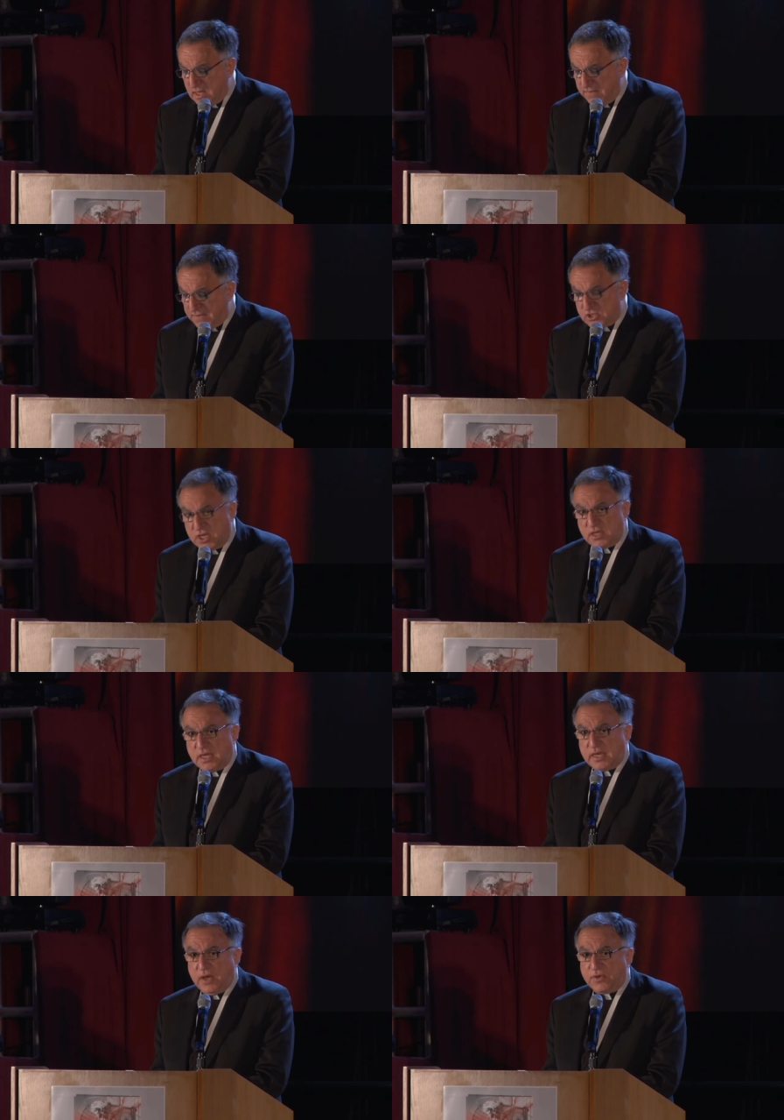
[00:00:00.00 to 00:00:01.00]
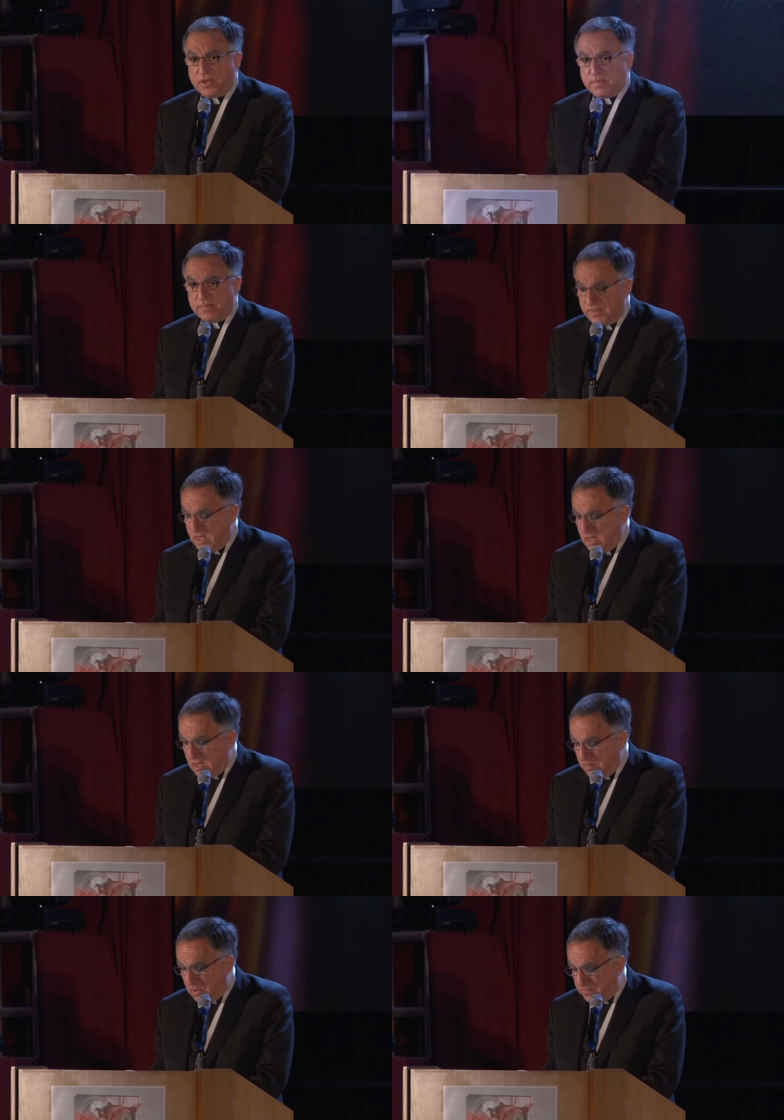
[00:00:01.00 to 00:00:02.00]
Evangelii Gaudium,
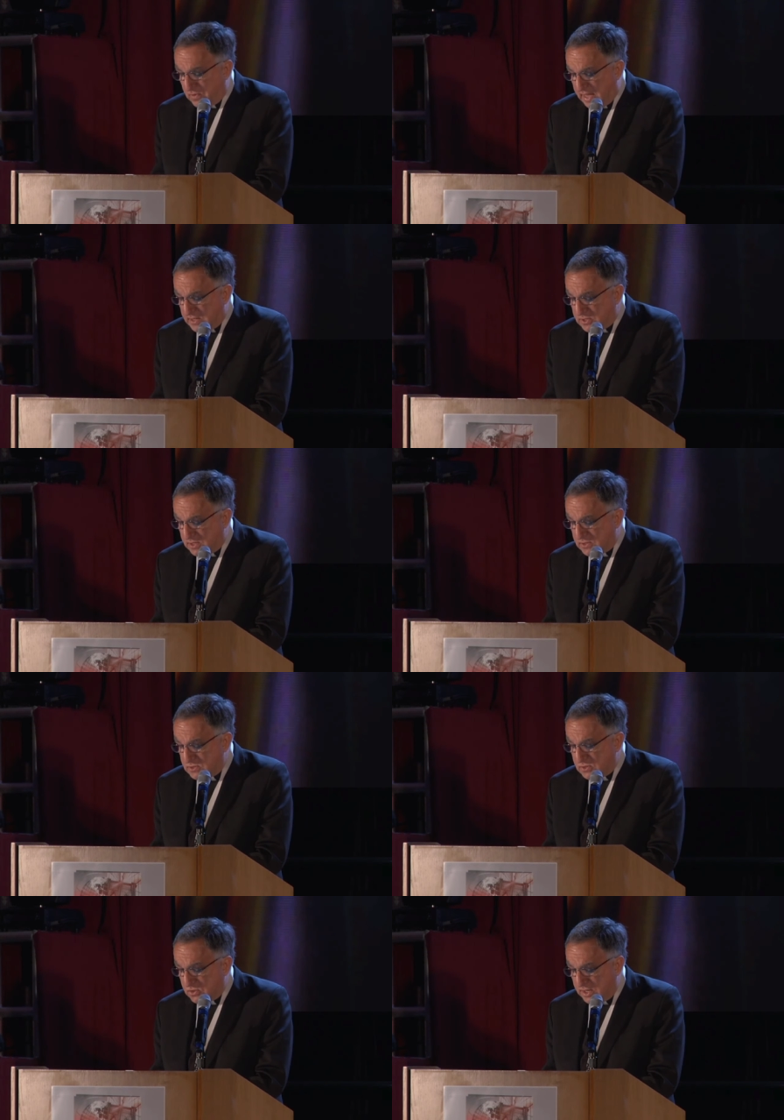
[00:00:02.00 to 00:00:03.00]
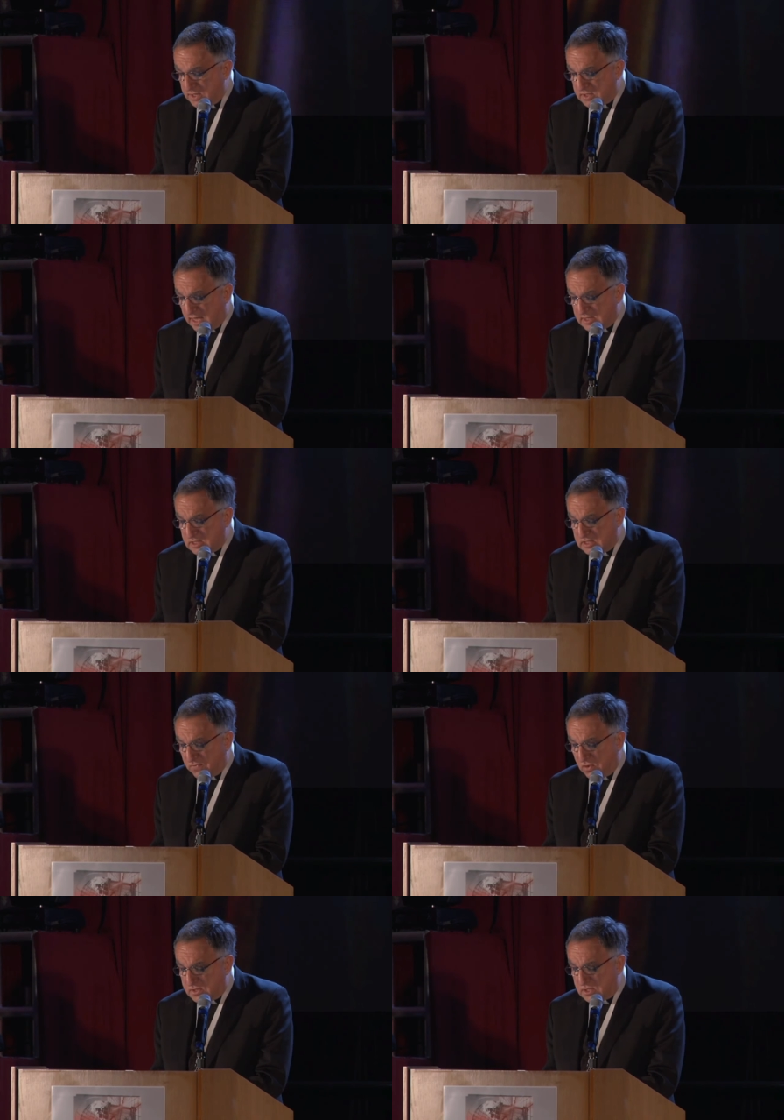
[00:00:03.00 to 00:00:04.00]
Pope Francis criticizes
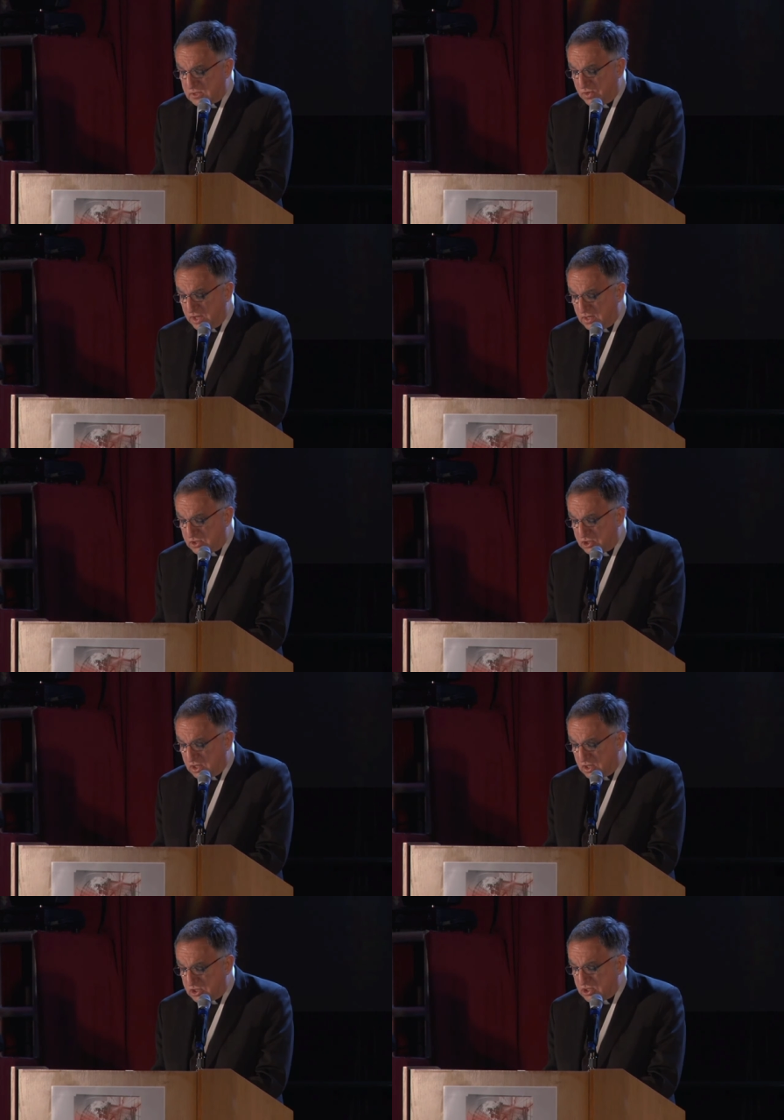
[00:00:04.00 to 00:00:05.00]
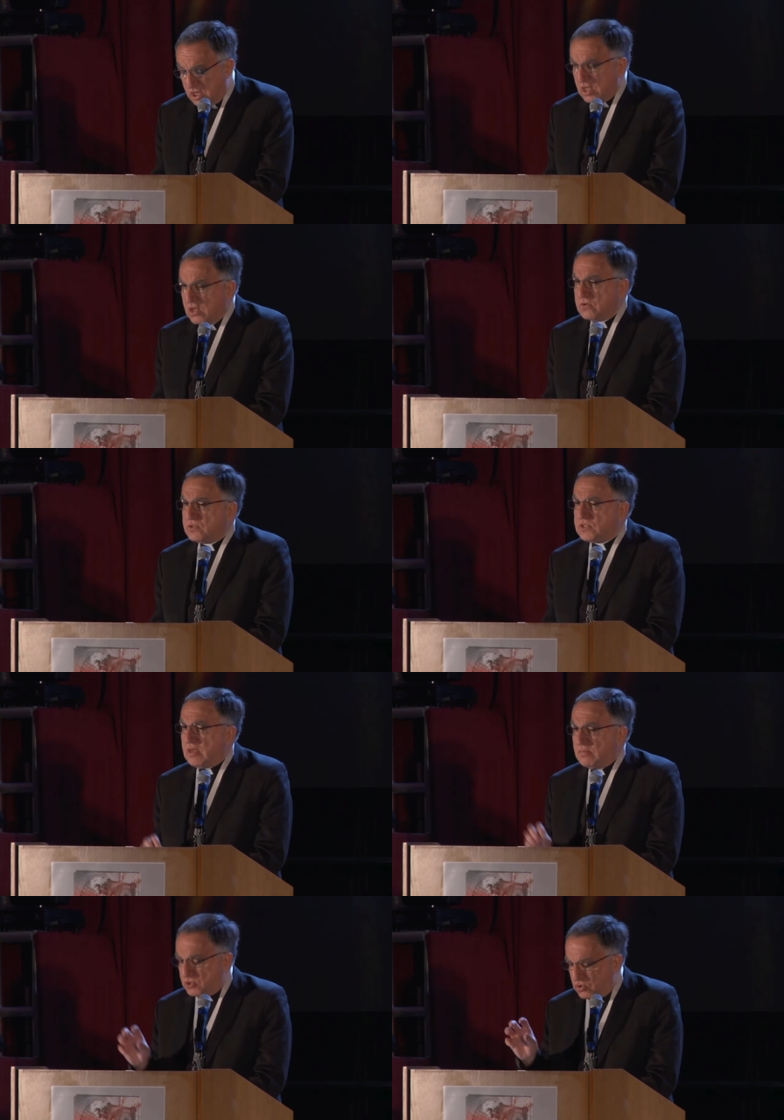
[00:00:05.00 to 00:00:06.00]
forces within the church who
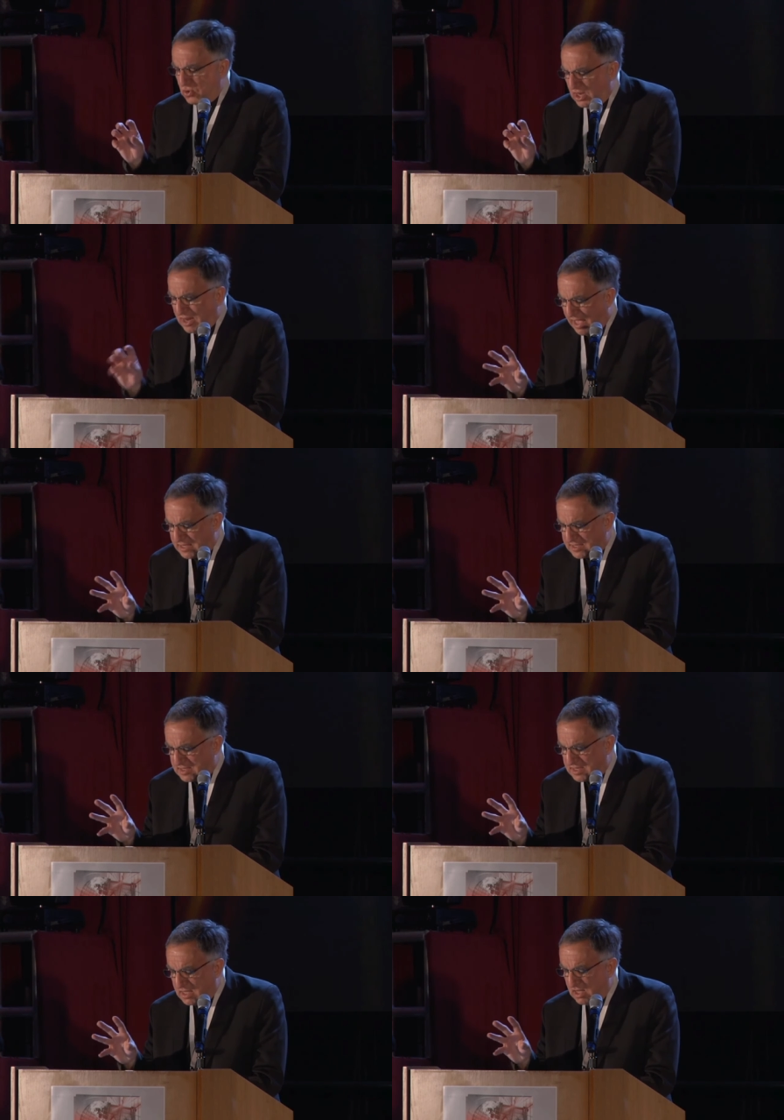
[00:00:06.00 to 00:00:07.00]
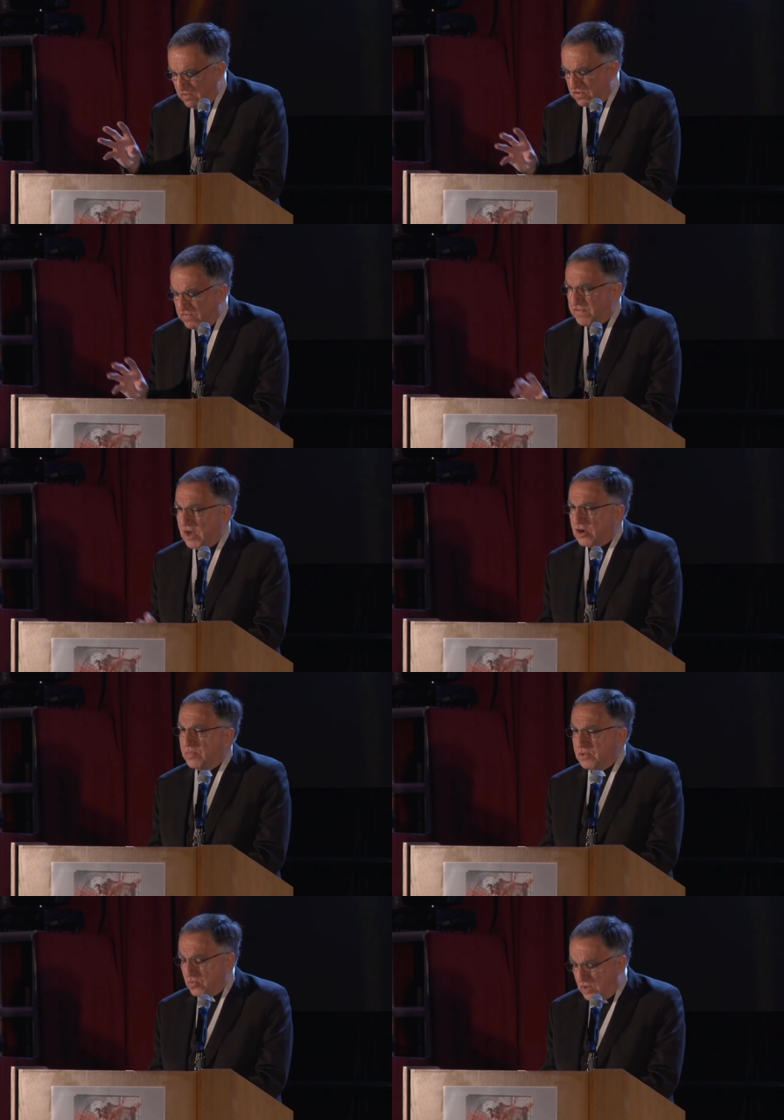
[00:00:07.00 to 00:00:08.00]
seem to lust for
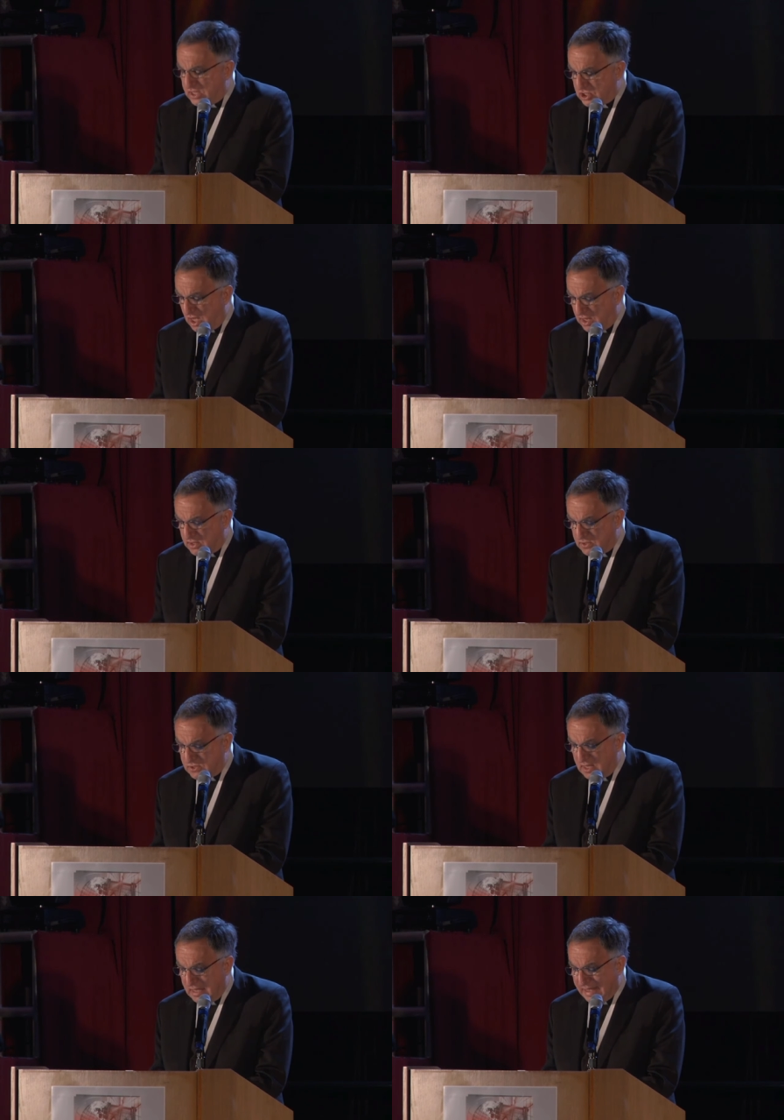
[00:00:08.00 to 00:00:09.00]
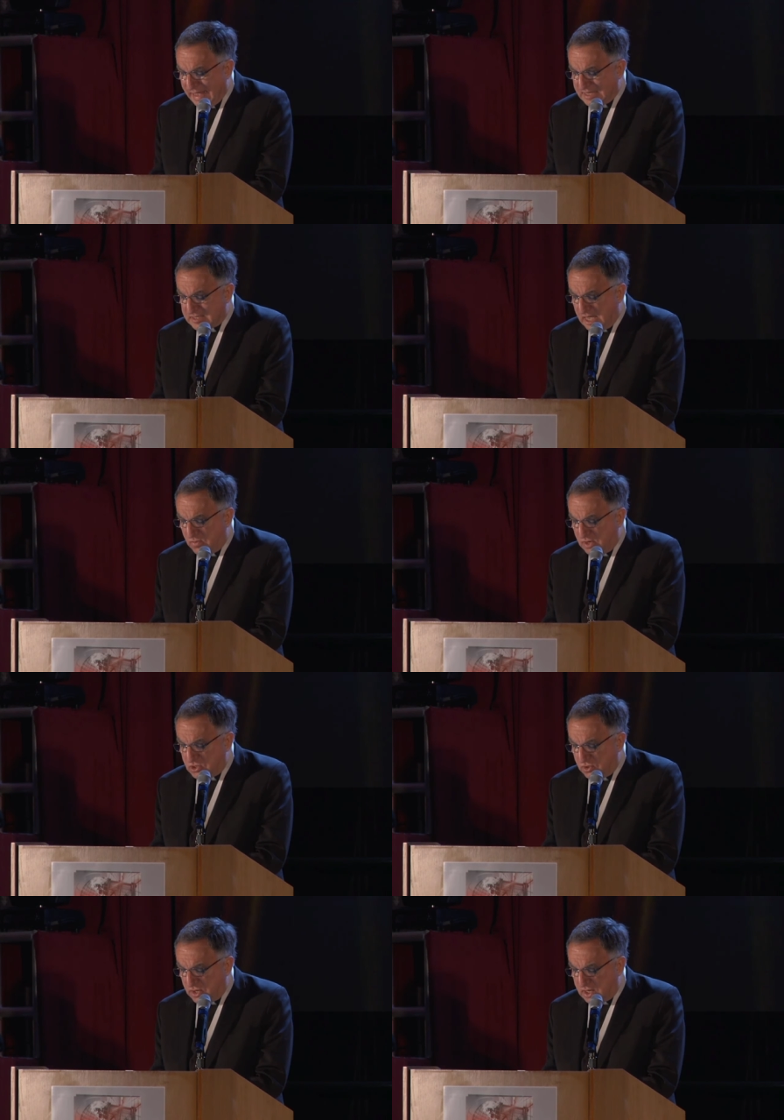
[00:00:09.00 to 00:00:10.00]
veritable witch hunts, asking
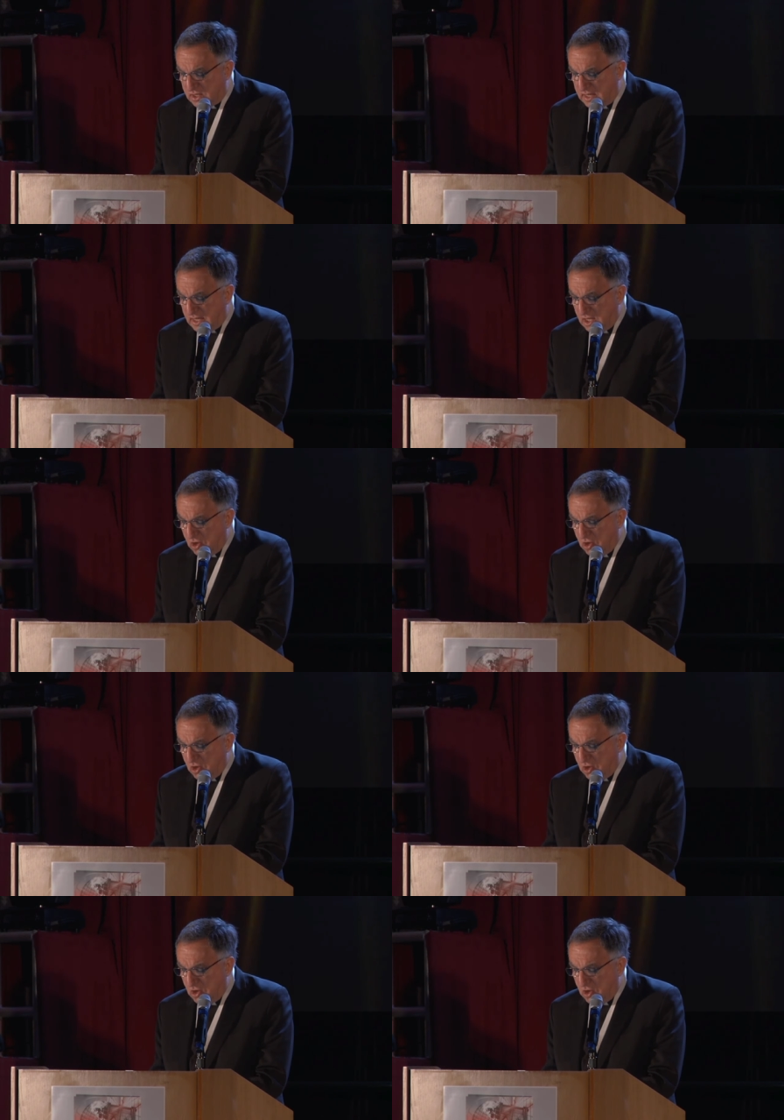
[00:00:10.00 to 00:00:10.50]
rhetorically,